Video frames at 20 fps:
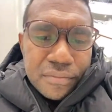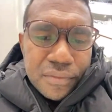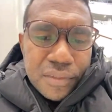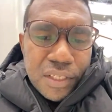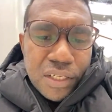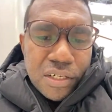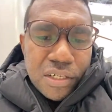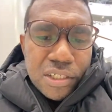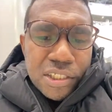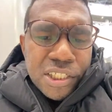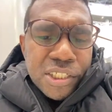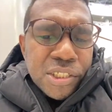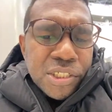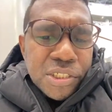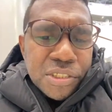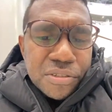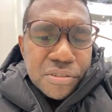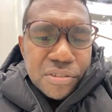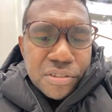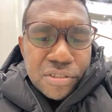Gordon,
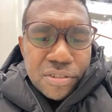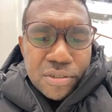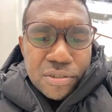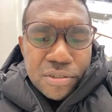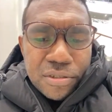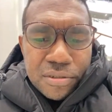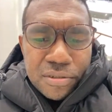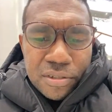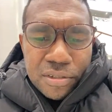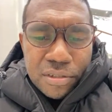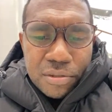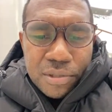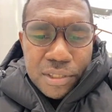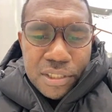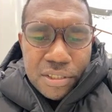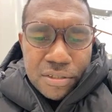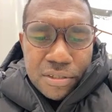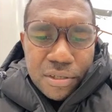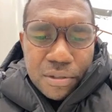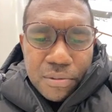do you want
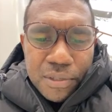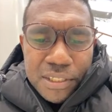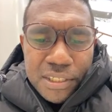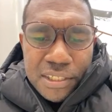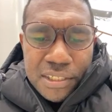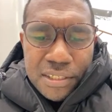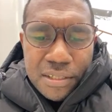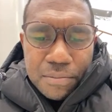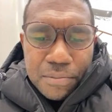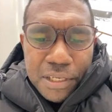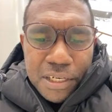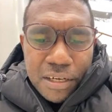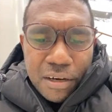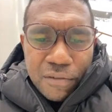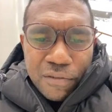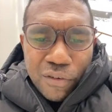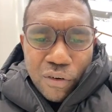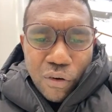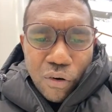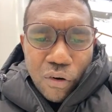to know what's the meaning
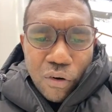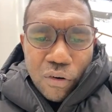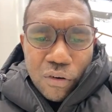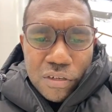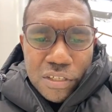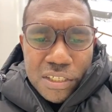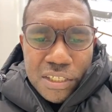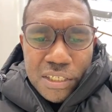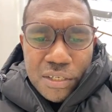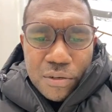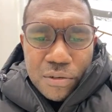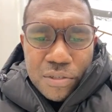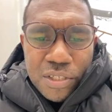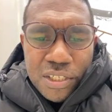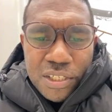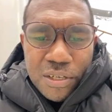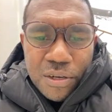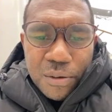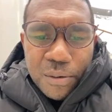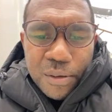of Coco?
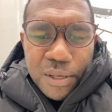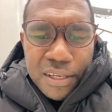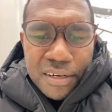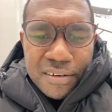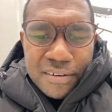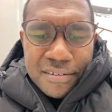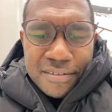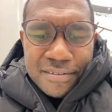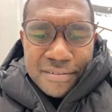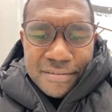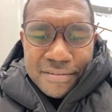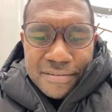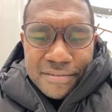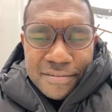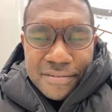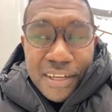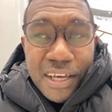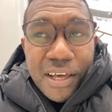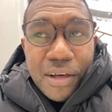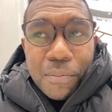C-O-C-O in,
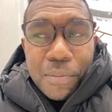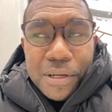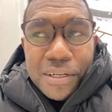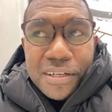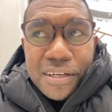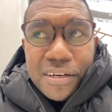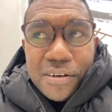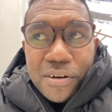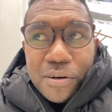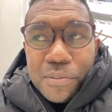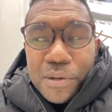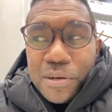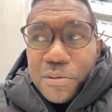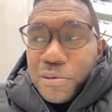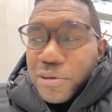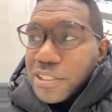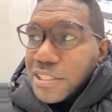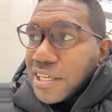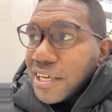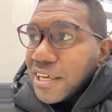but normally we
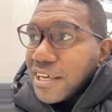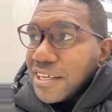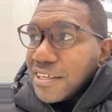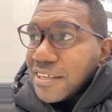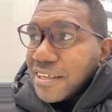say